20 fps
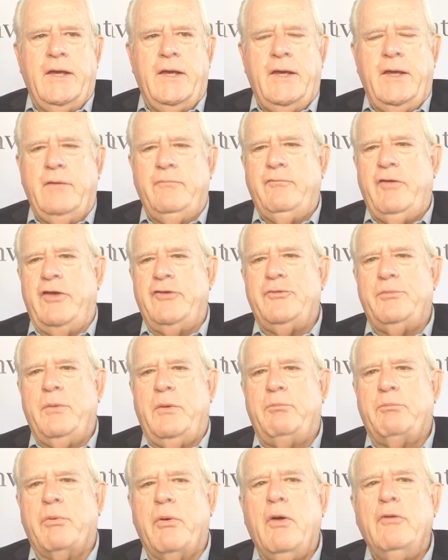
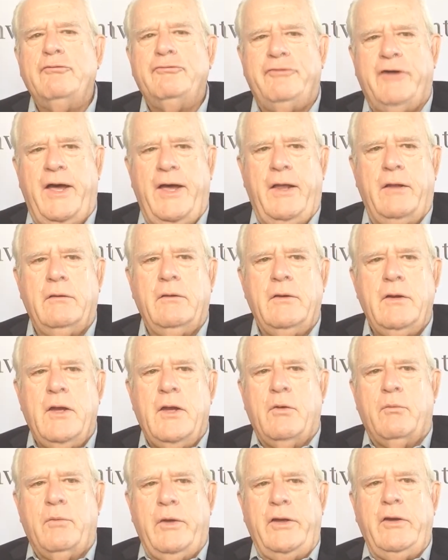investment profile
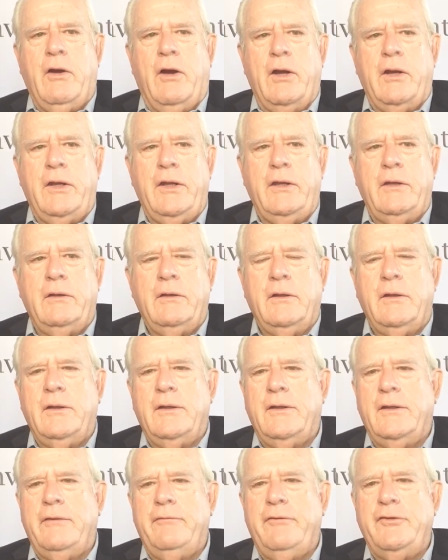regarding
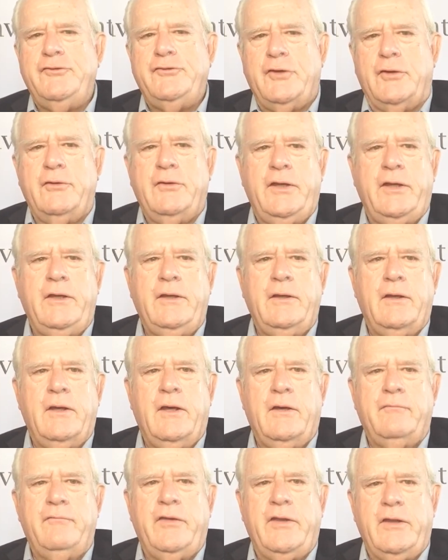the journey
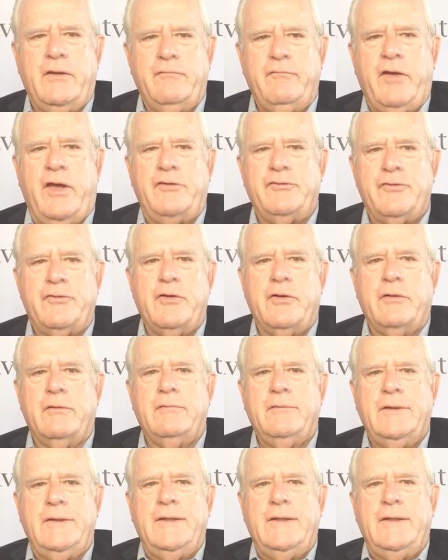of the investor.